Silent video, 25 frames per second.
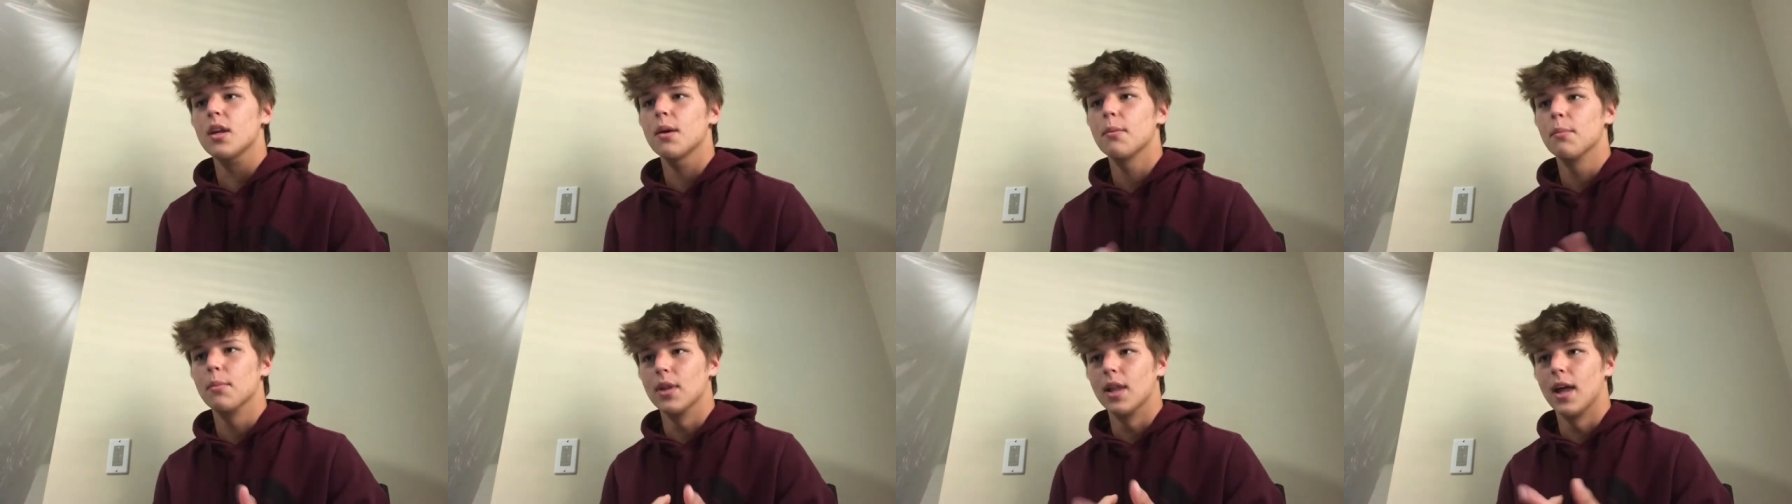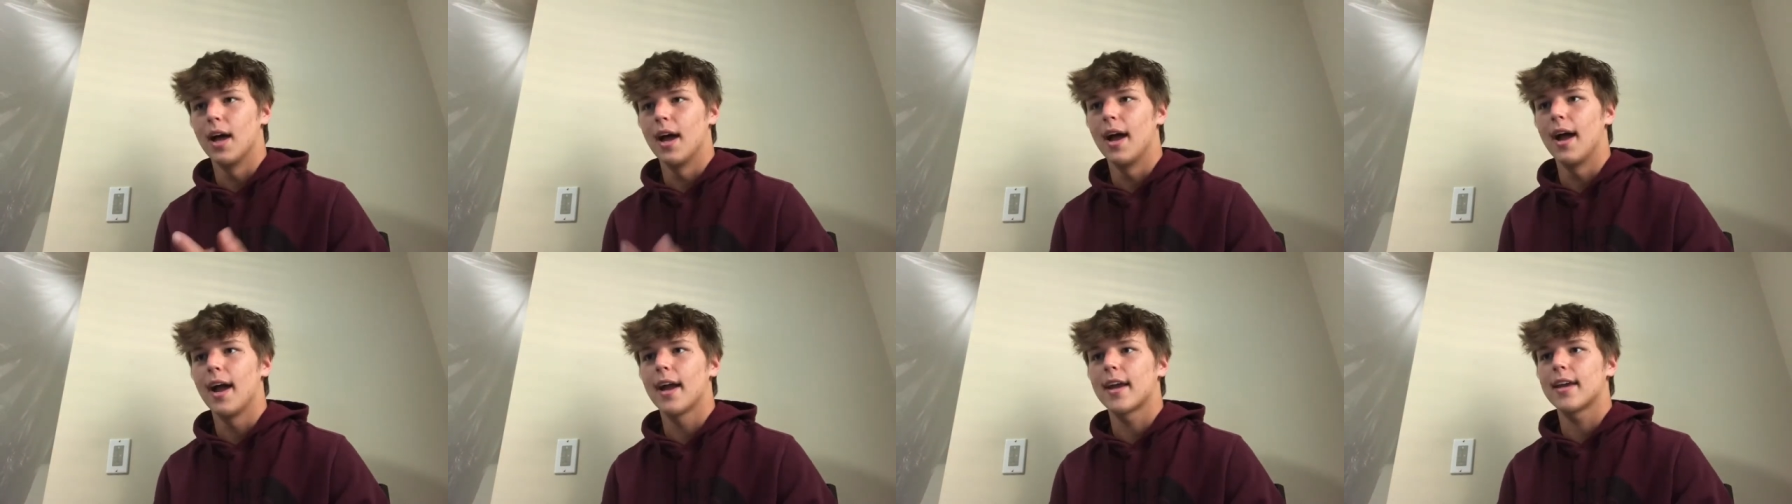
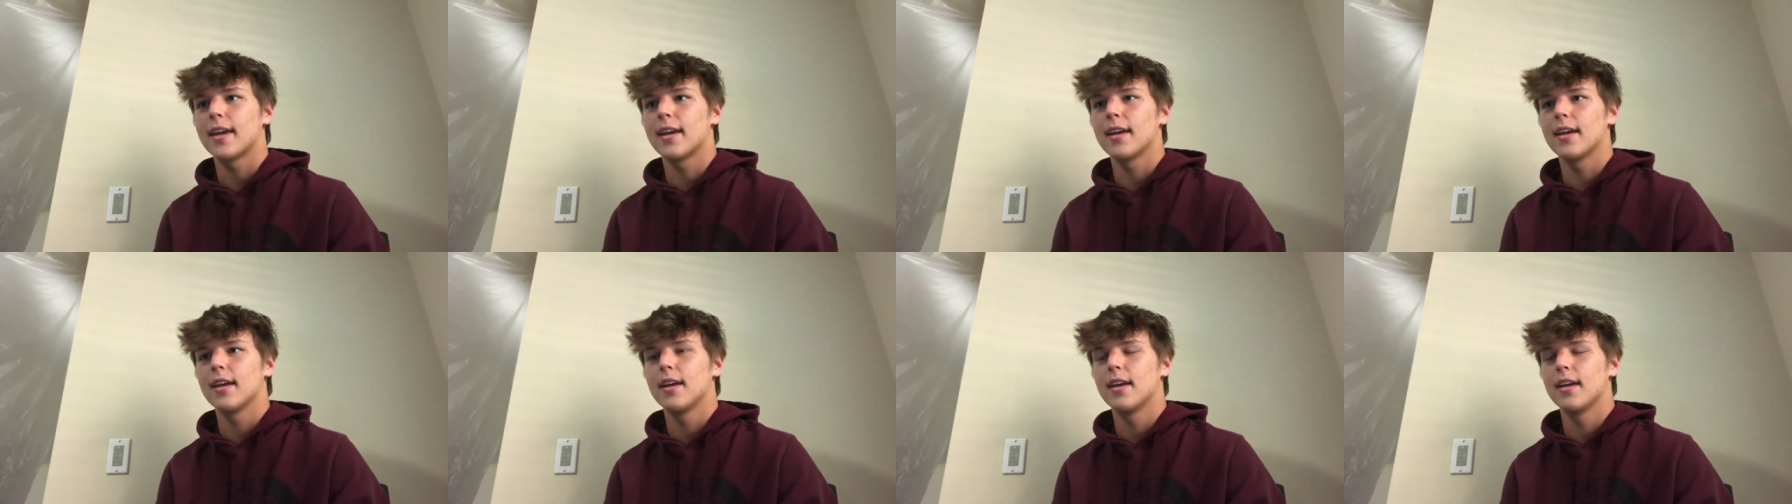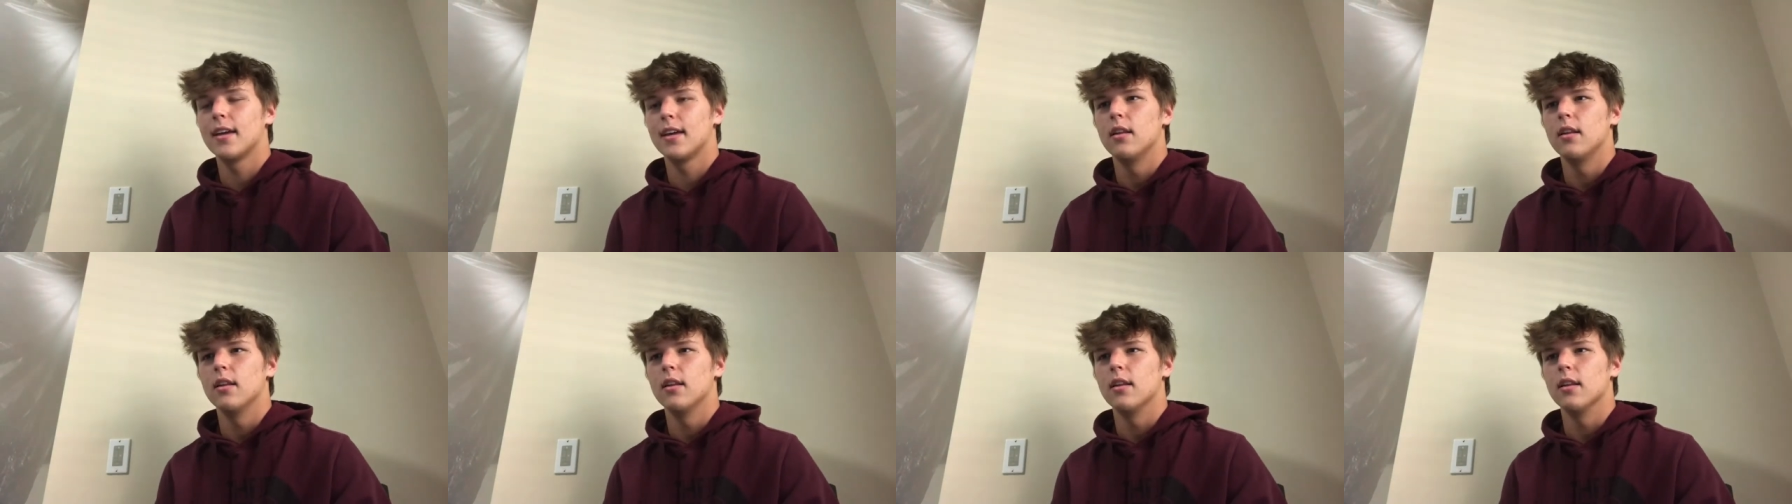black,
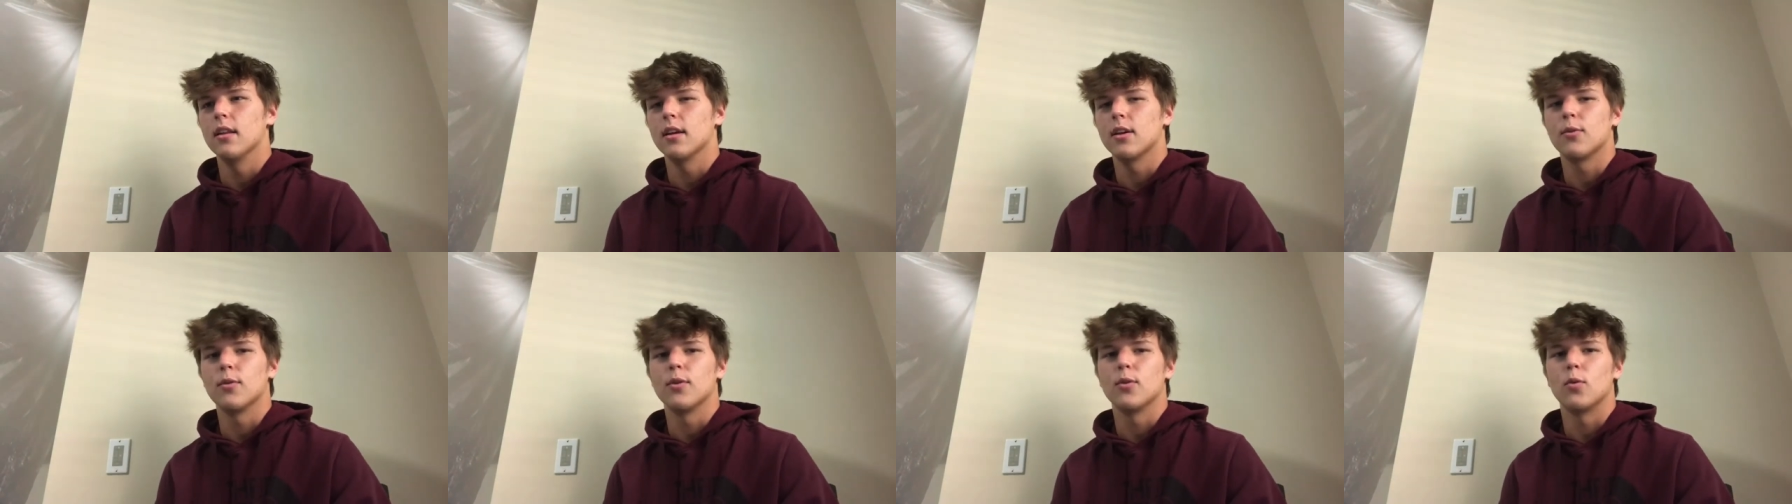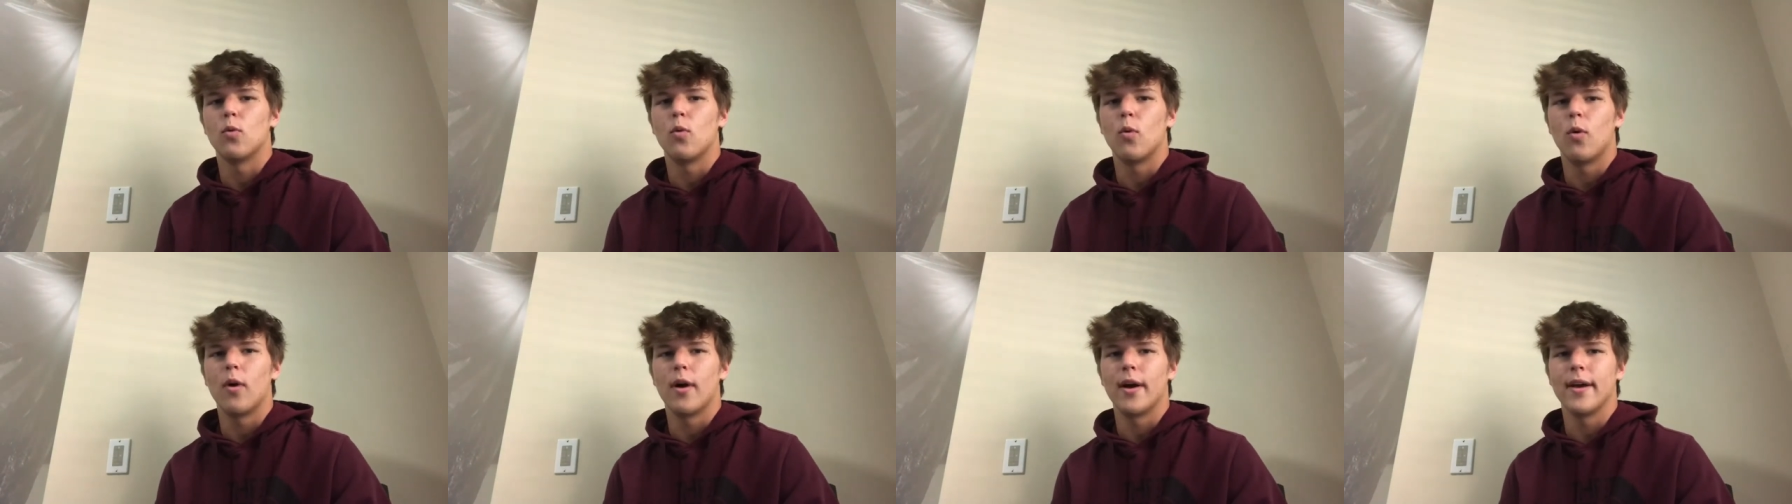liquid
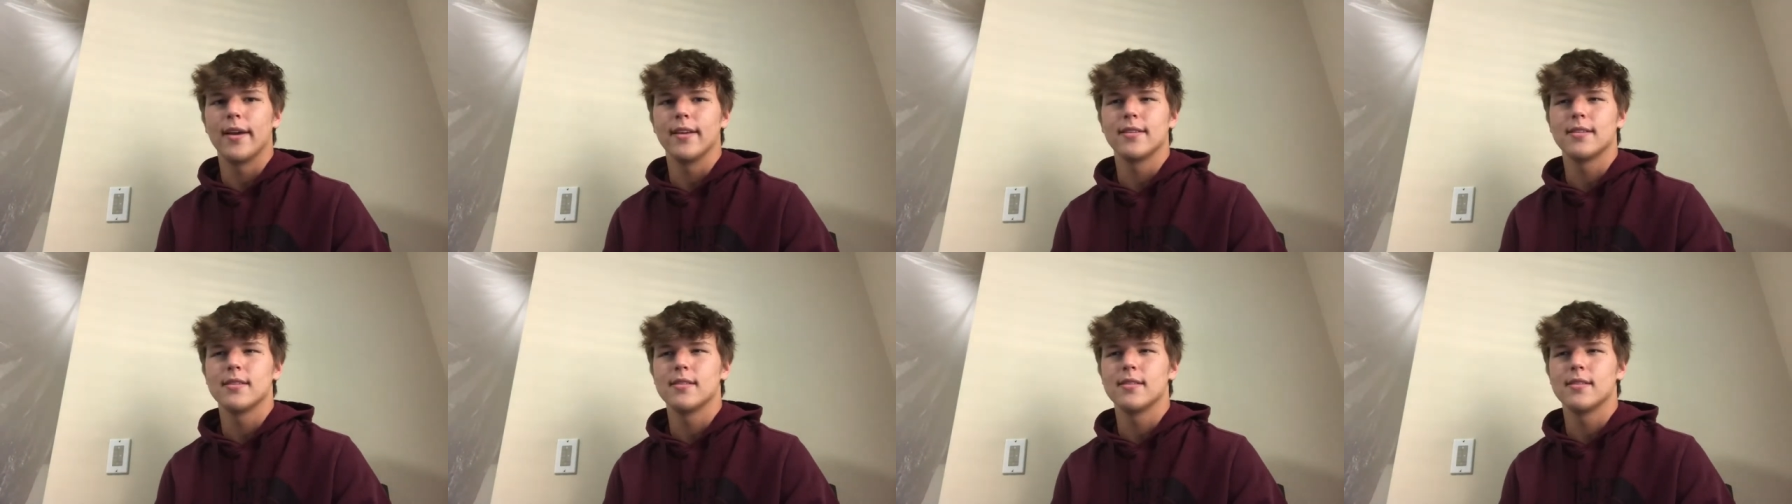white,